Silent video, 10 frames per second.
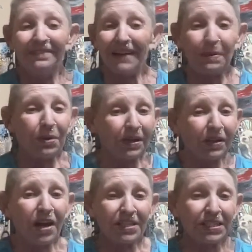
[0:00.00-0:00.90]
If I would
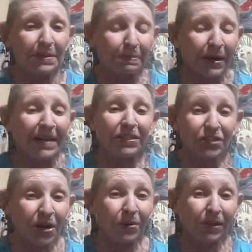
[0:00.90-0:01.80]
have lost the
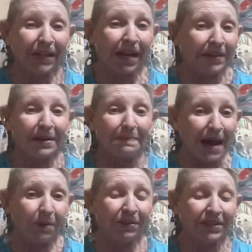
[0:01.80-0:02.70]
brakes totally on the
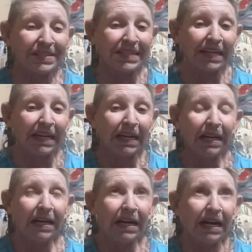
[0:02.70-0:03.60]
mountains,
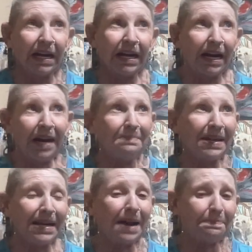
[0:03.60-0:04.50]
I
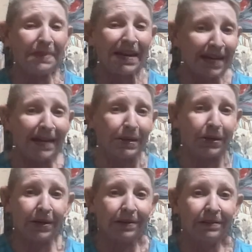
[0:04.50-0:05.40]
may not be
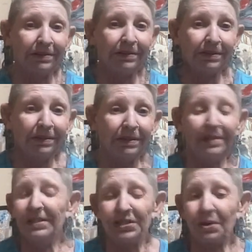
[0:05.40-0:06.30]
here.
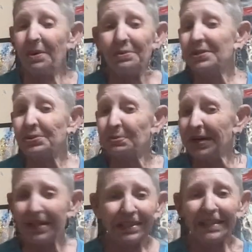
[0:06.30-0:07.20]
So it was
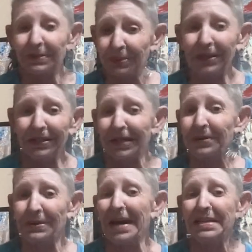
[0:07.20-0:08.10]
really, really
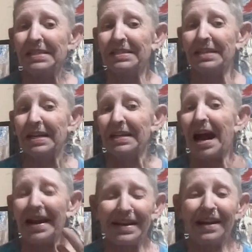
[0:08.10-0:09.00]
grace that
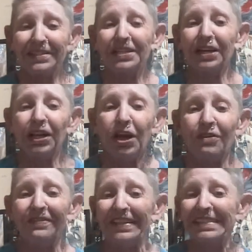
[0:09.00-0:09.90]
I got to
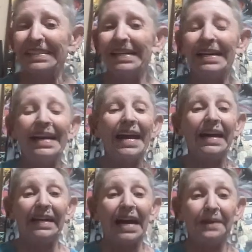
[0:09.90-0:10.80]
Clovis,
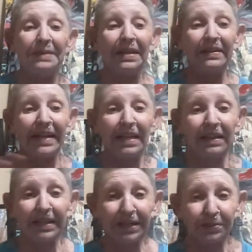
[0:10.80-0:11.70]
and they
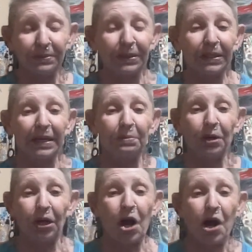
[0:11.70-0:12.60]
literally
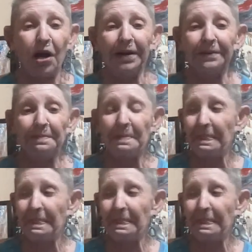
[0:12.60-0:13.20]
were gone.